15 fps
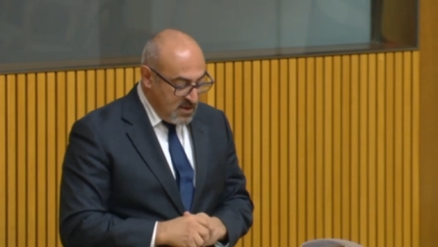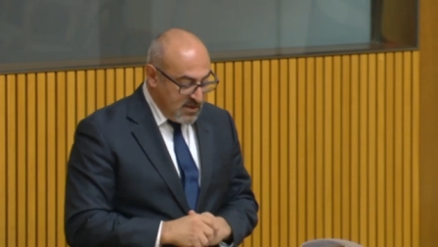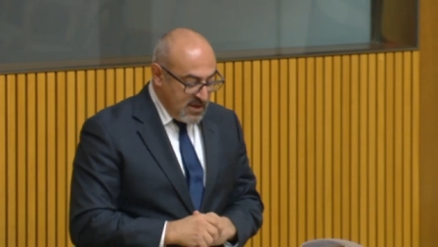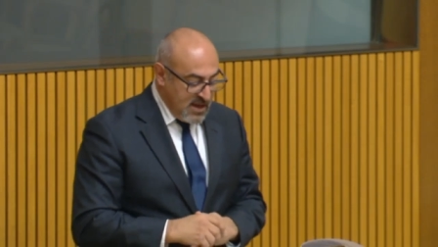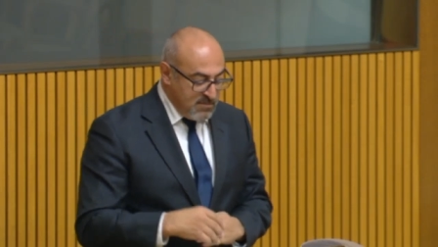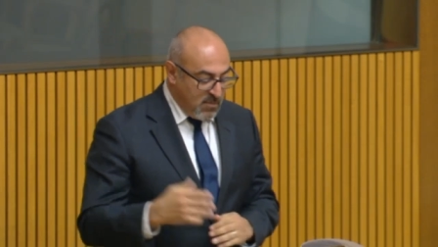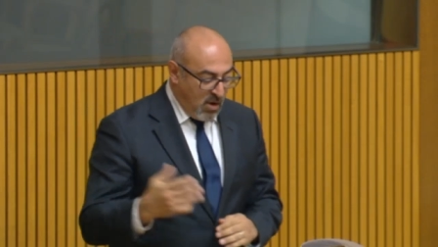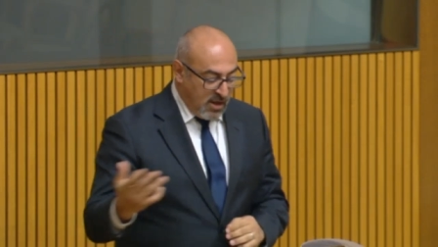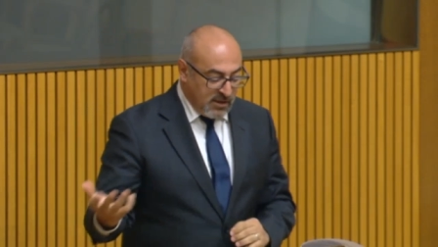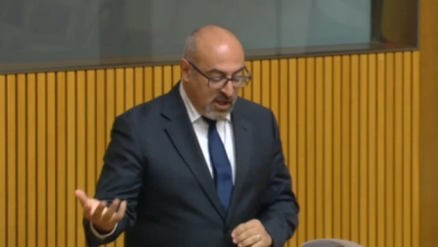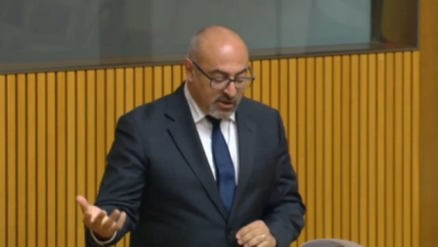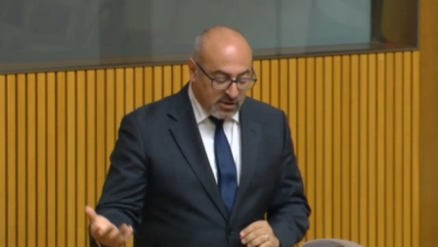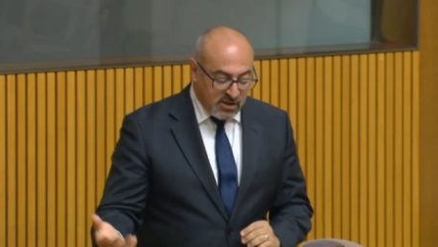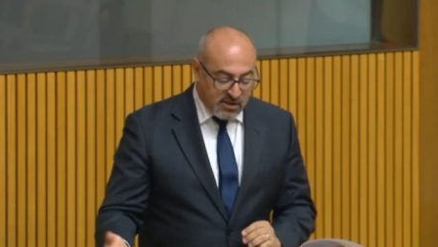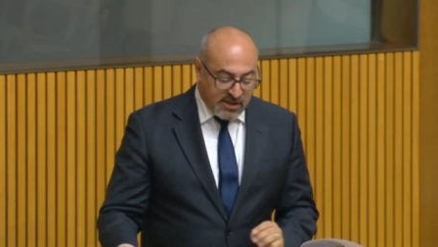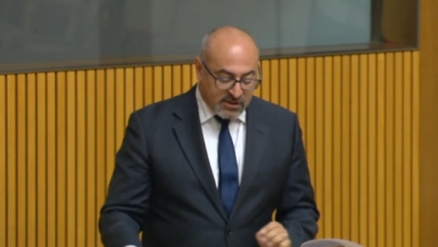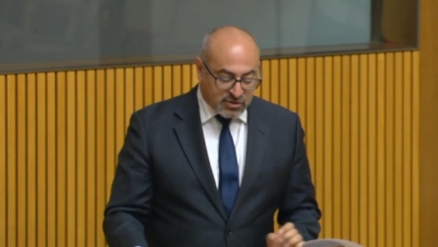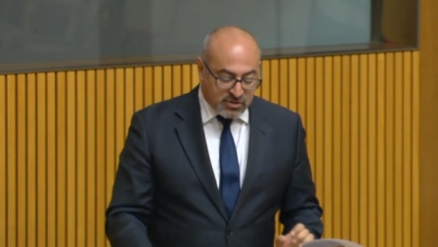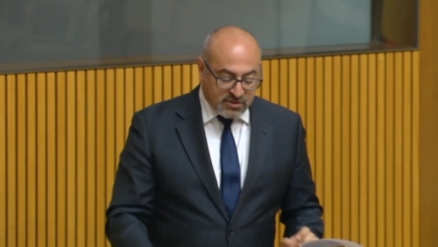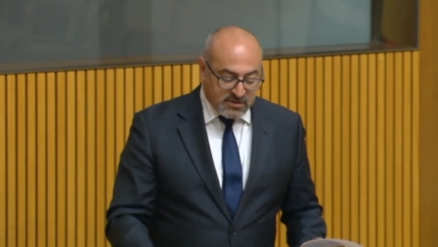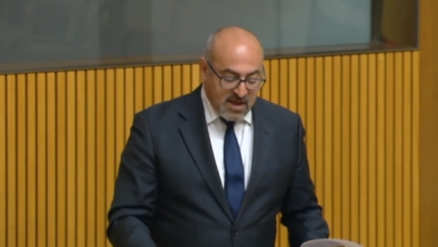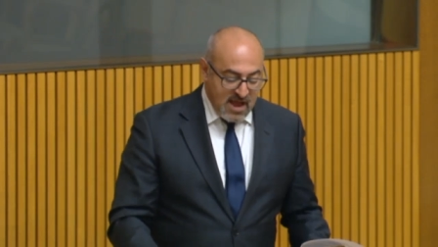In my local
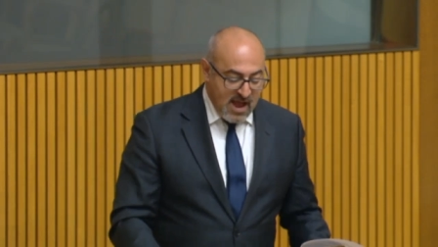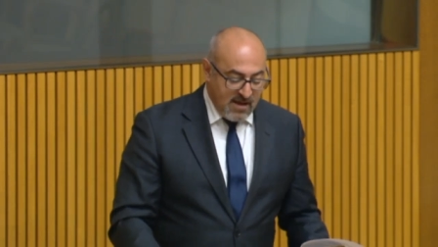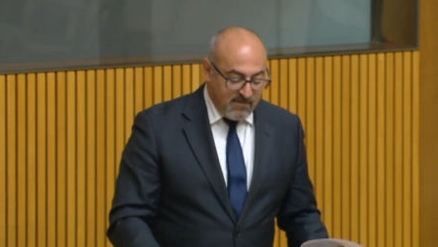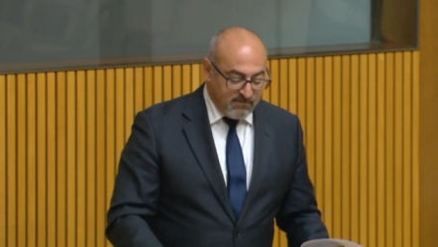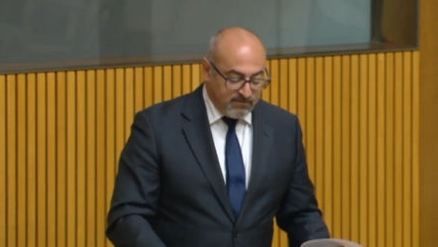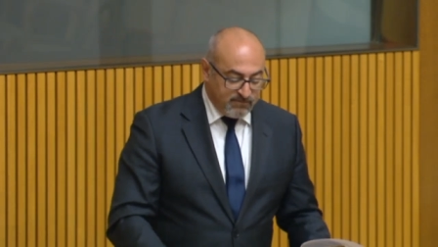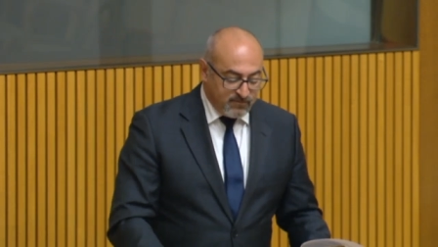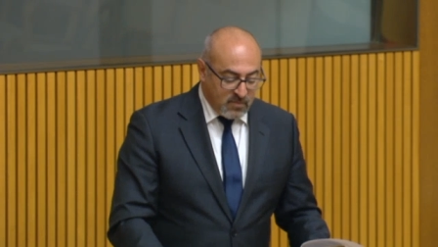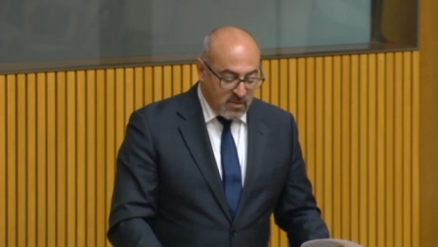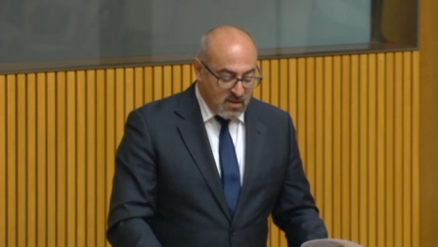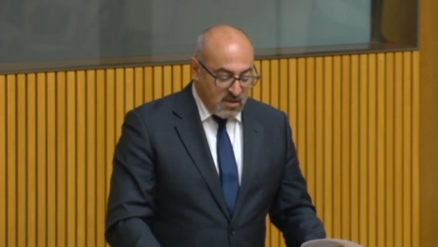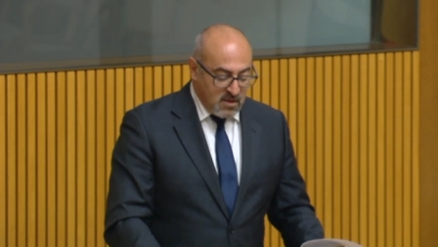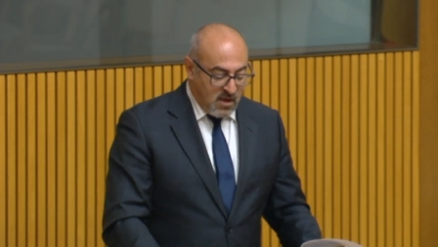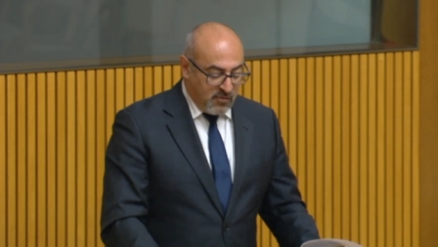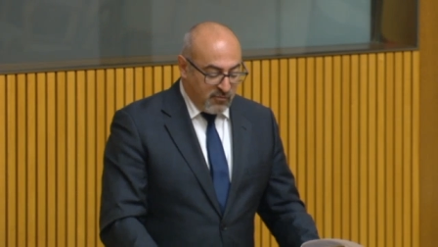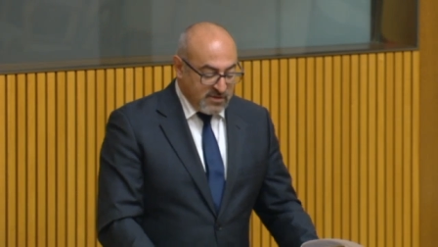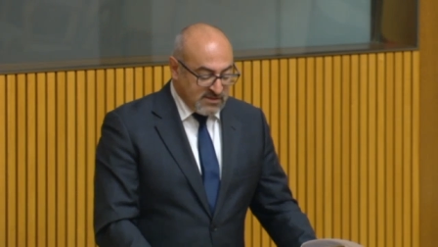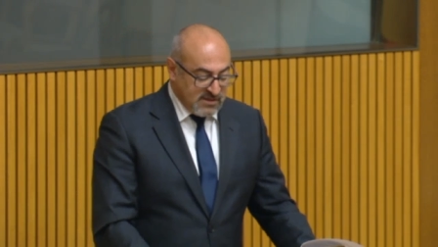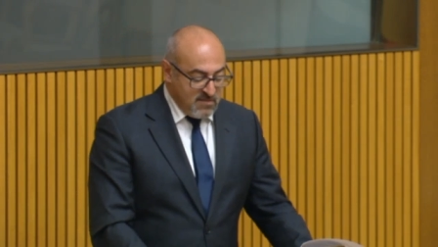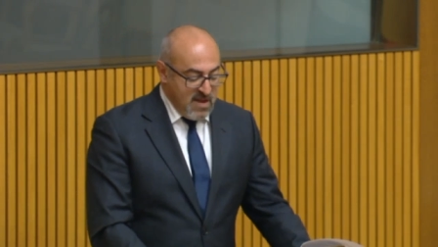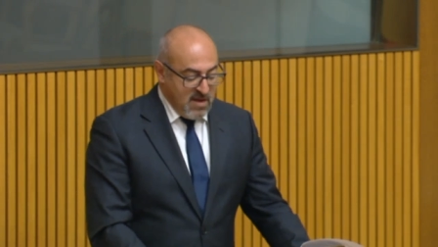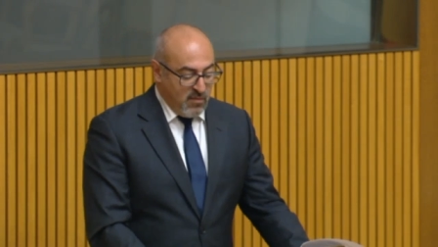electorate, I recently
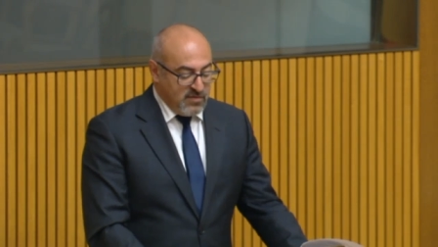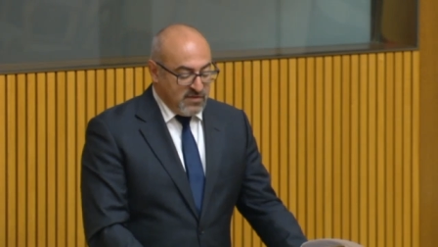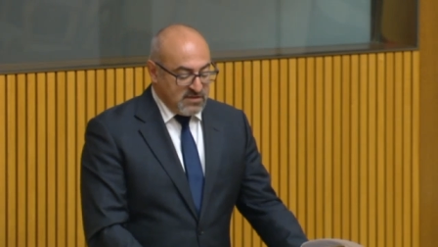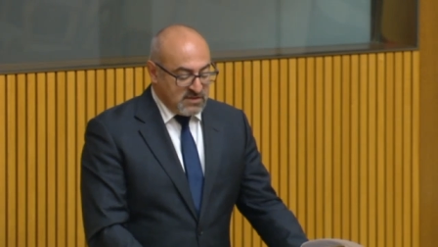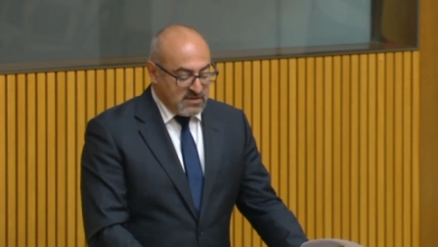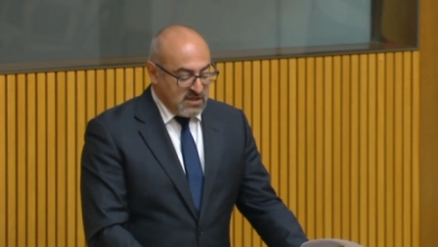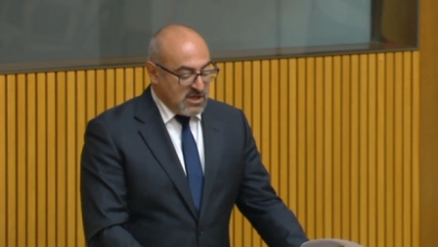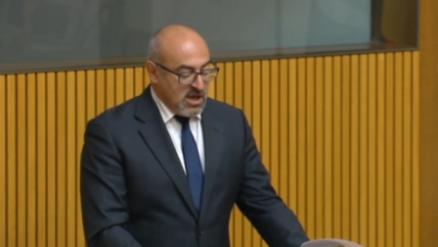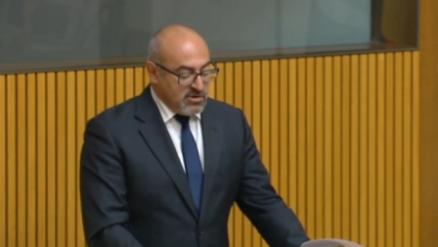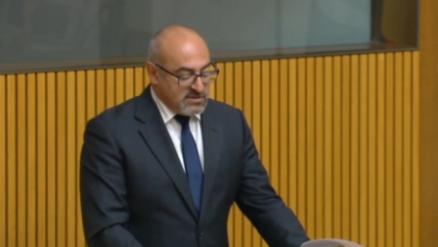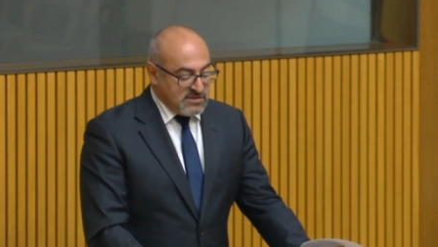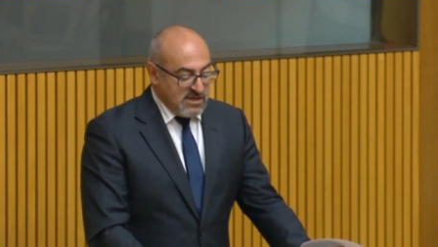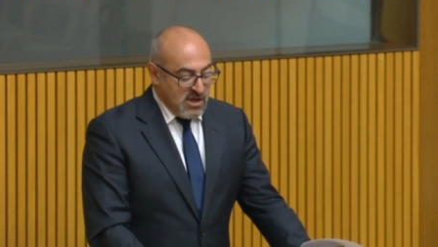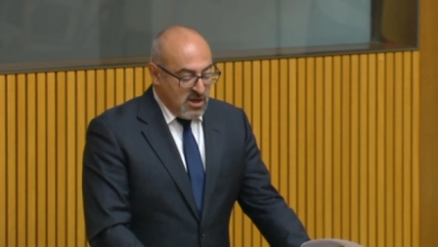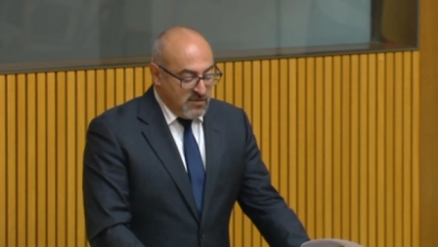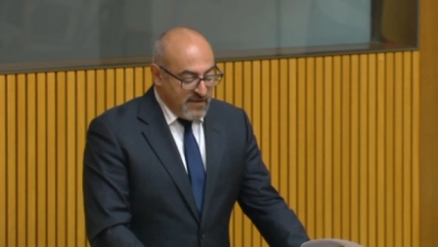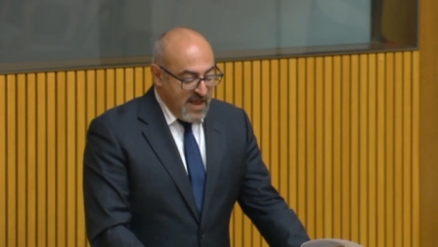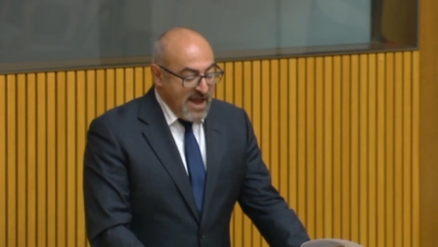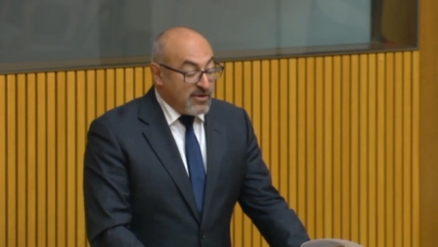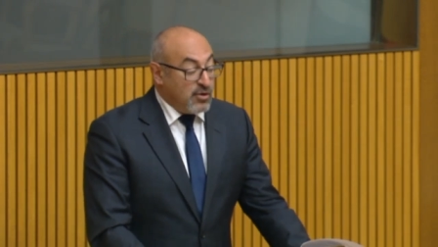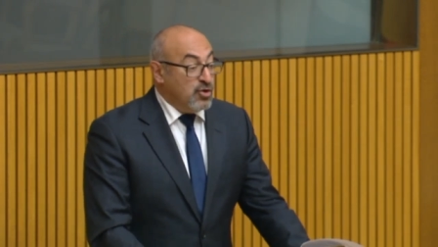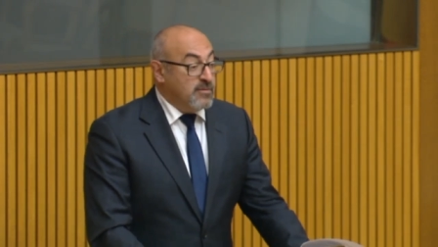met with the co-CEO of
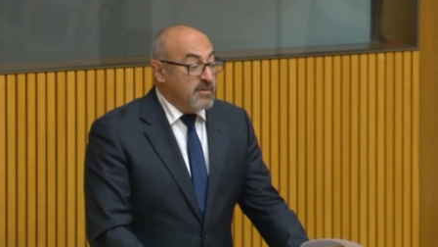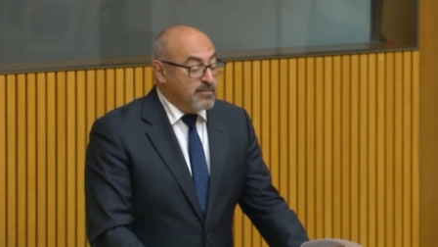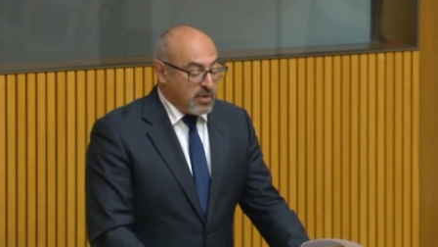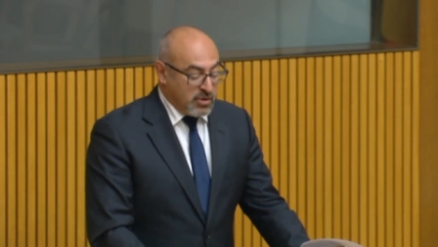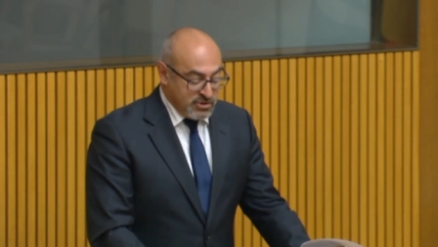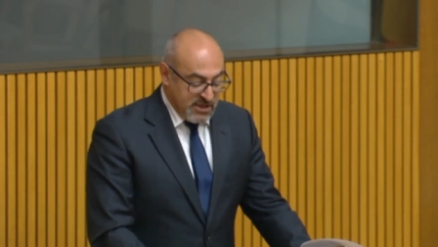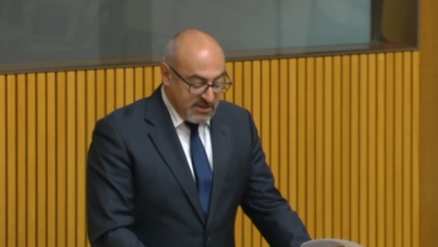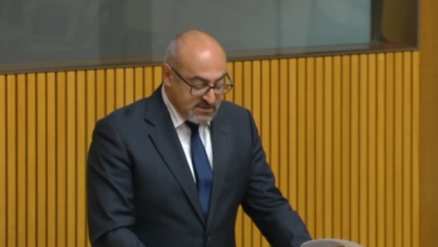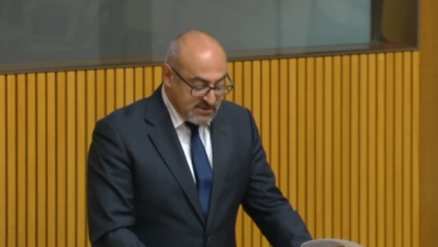Outer Urban Projects,